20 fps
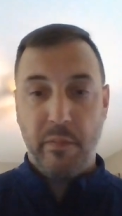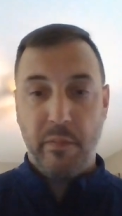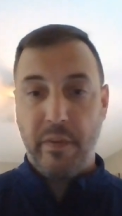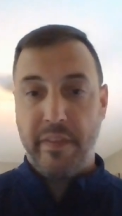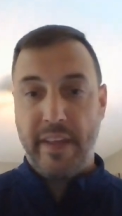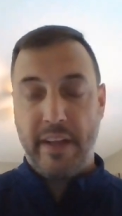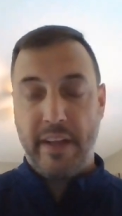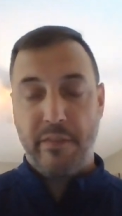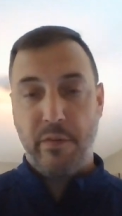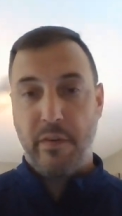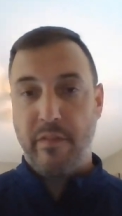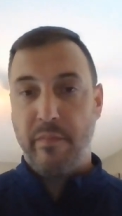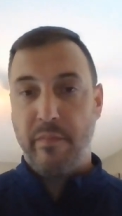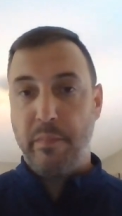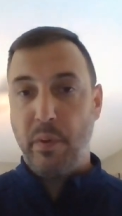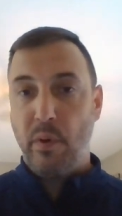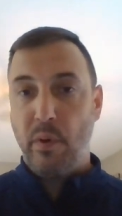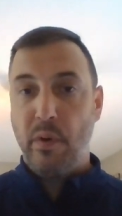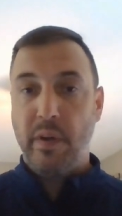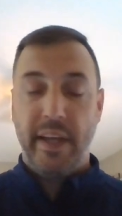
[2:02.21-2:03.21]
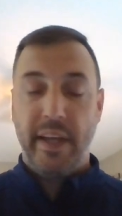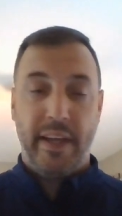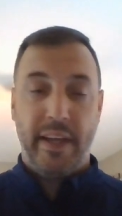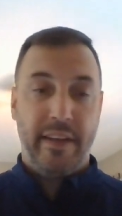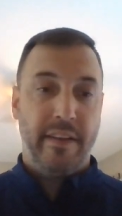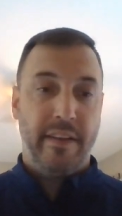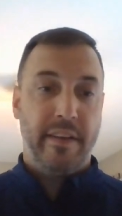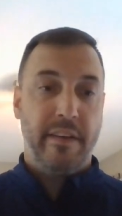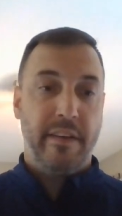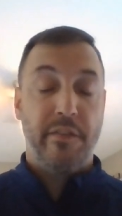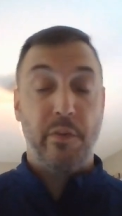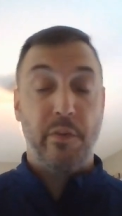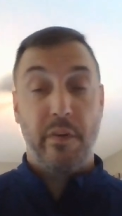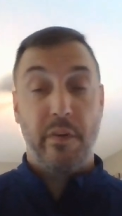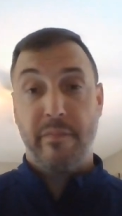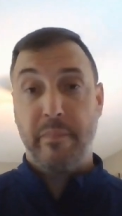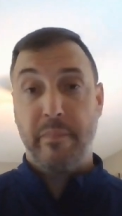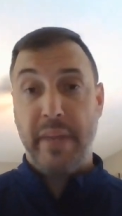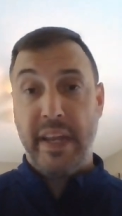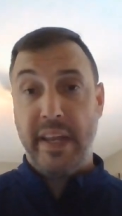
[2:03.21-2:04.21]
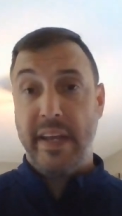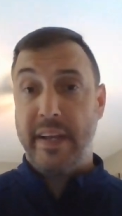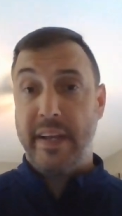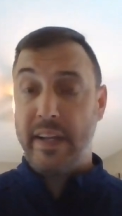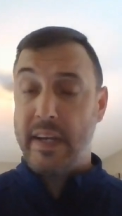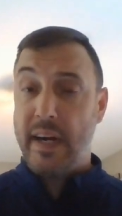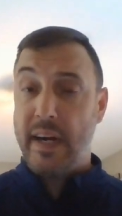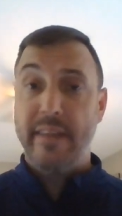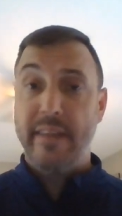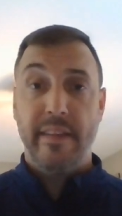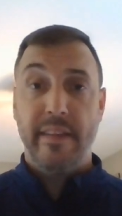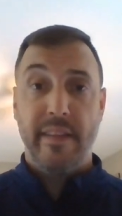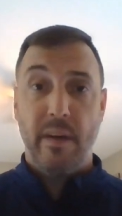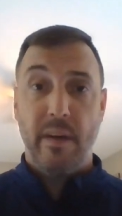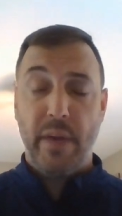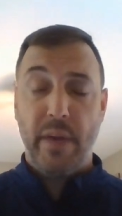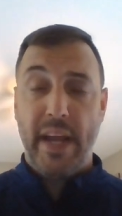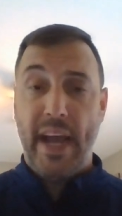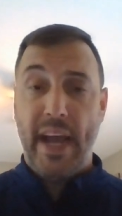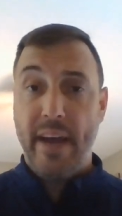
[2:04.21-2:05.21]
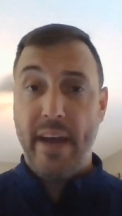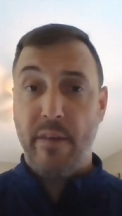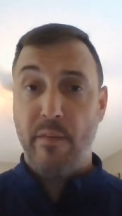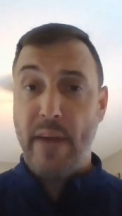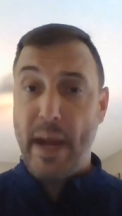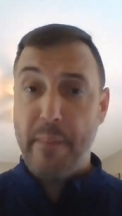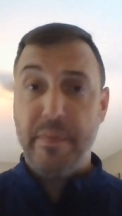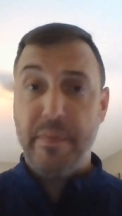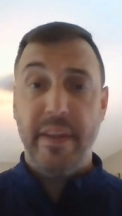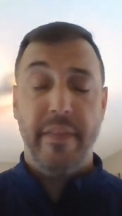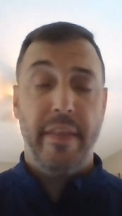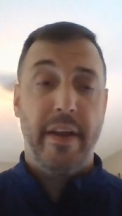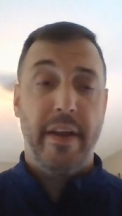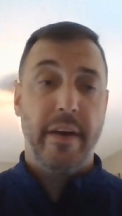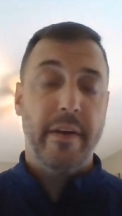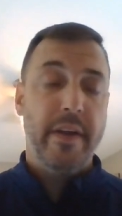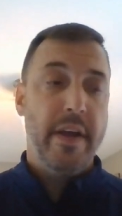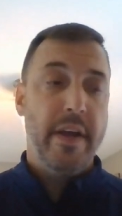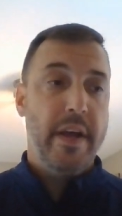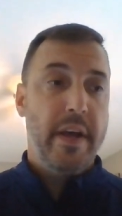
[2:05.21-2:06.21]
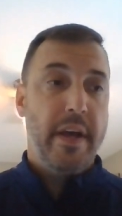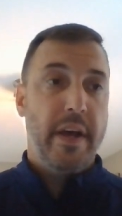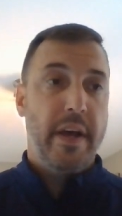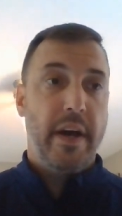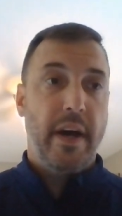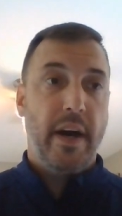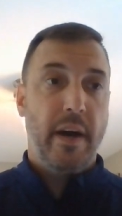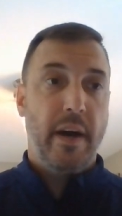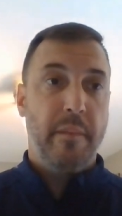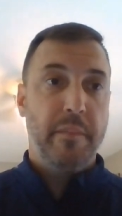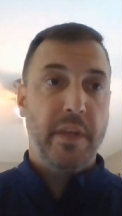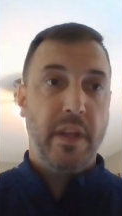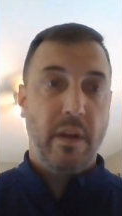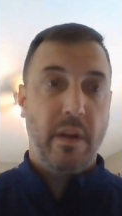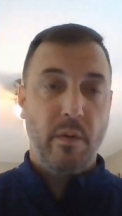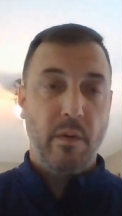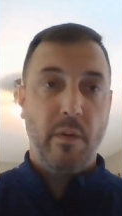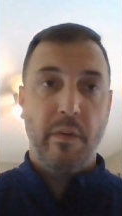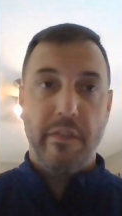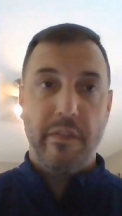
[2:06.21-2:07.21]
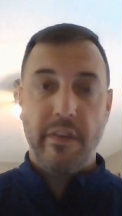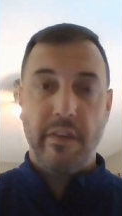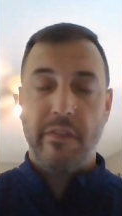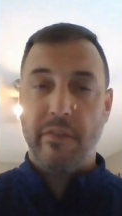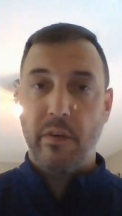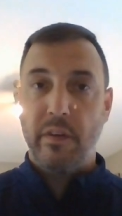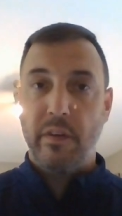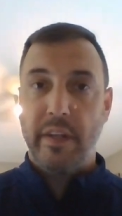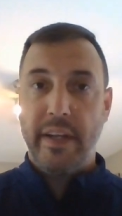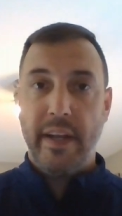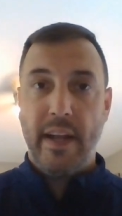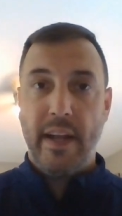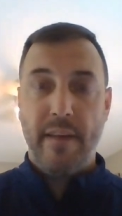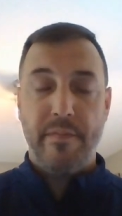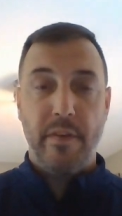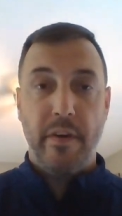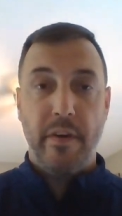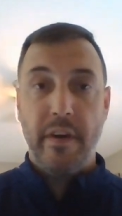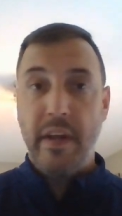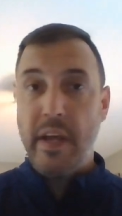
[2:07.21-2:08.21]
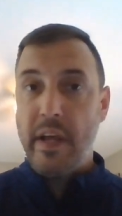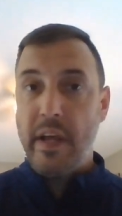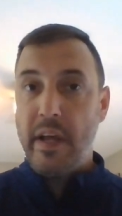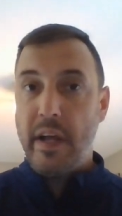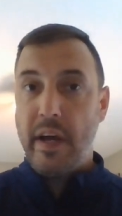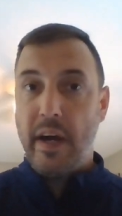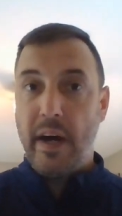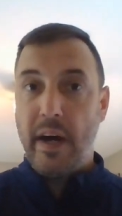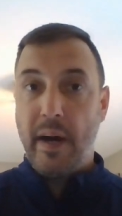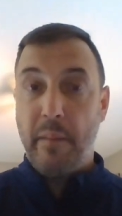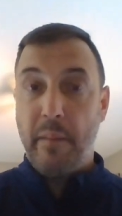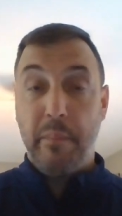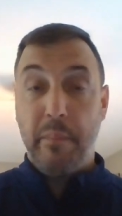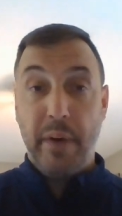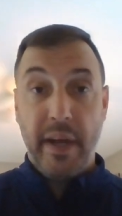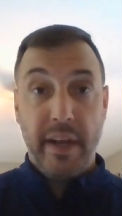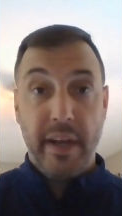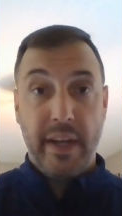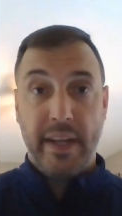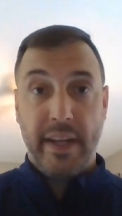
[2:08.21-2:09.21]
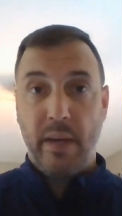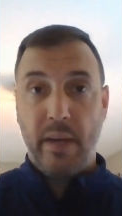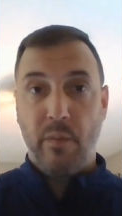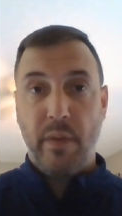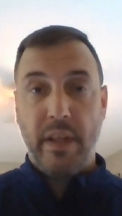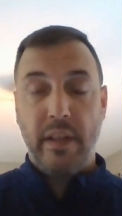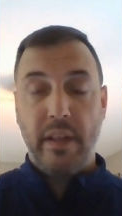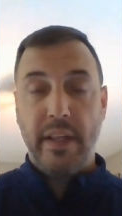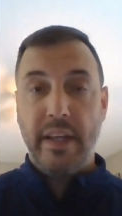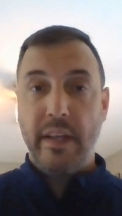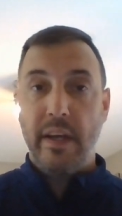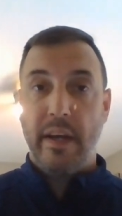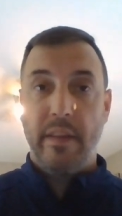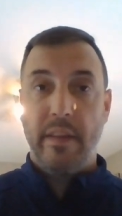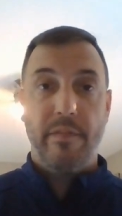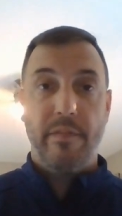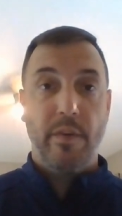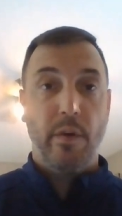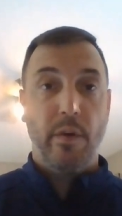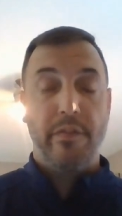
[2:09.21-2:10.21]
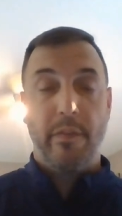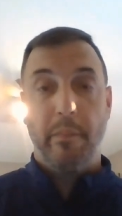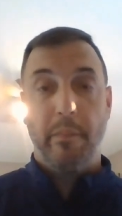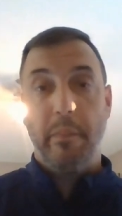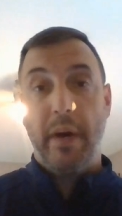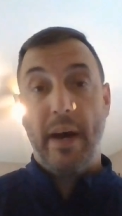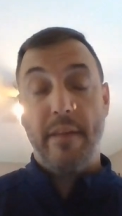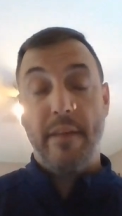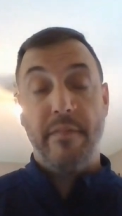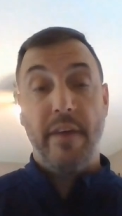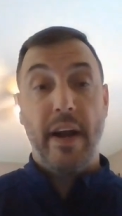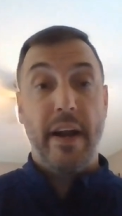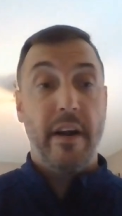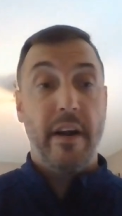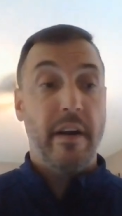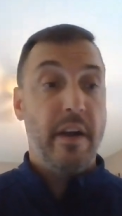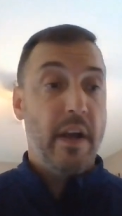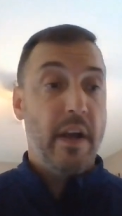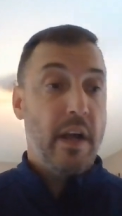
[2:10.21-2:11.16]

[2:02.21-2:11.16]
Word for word: with that sort of bulk and the sort of media and content that we had wrapped in there, um, you know it was certainly an effort. Um, but again, we leaned on the folks from Bonfire